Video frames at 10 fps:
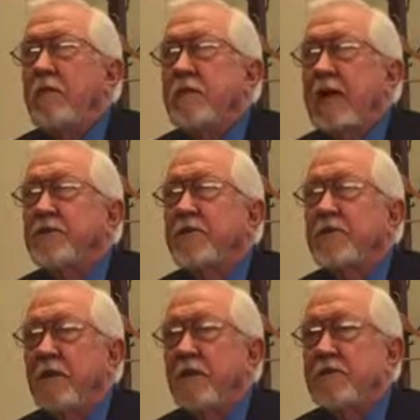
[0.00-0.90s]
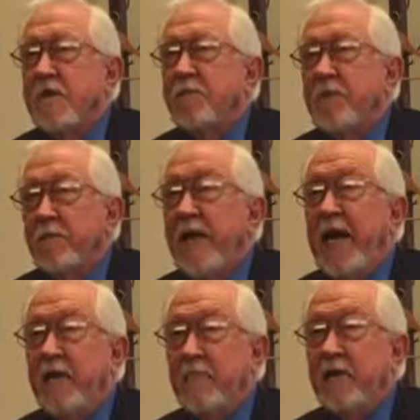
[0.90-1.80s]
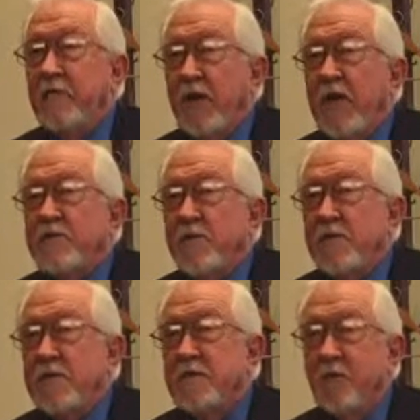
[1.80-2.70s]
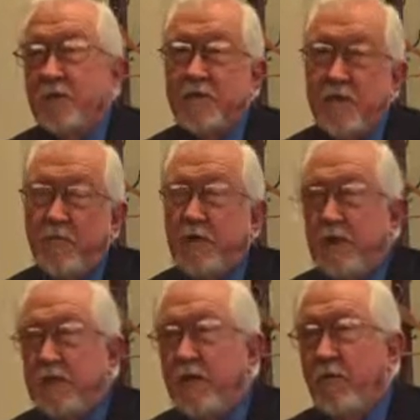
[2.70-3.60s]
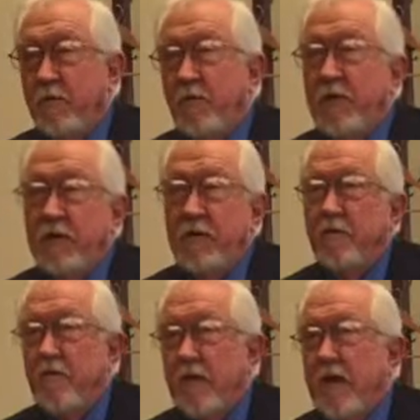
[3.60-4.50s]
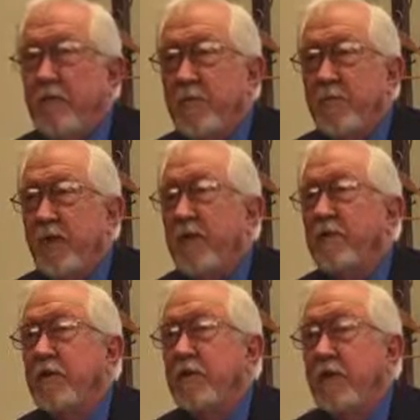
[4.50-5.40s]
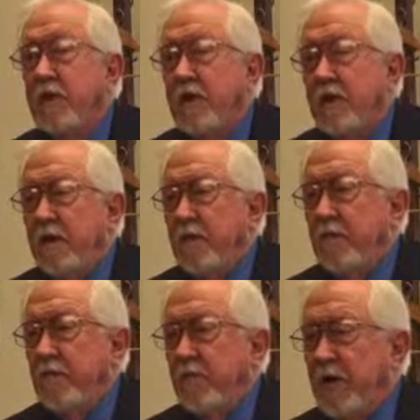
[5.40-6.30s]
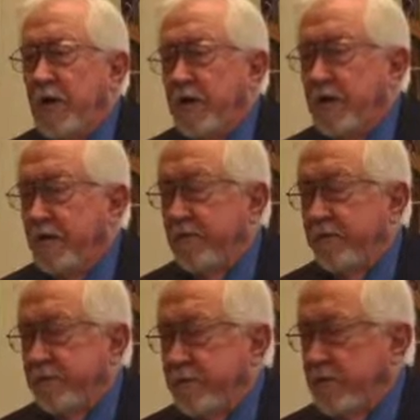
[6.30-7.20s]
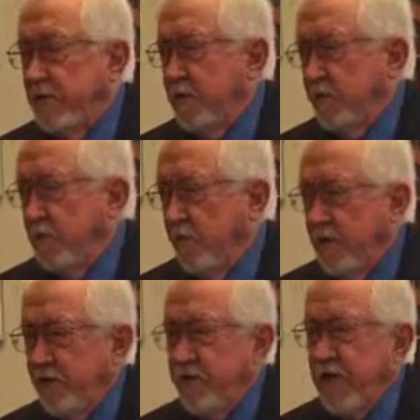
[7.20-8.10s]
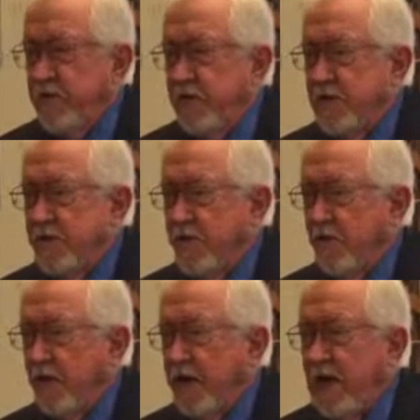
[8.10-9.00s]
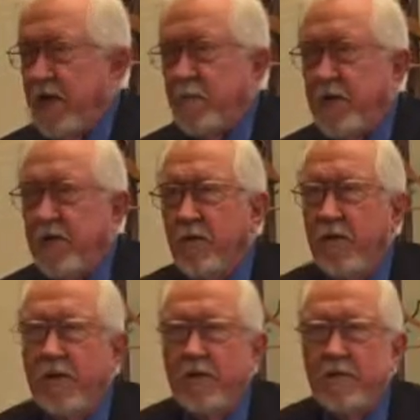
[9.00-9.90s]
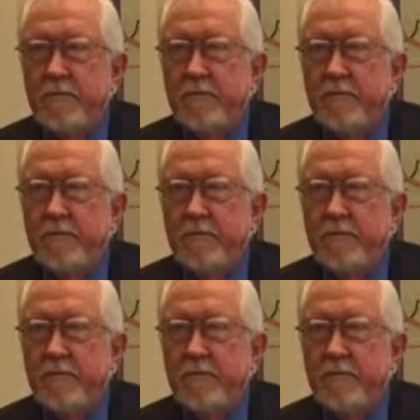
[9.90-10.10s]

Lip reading: There's actually some debate among philosophers as to whether something like that would be or would not be relevant. But work in philosophy is generally a priori,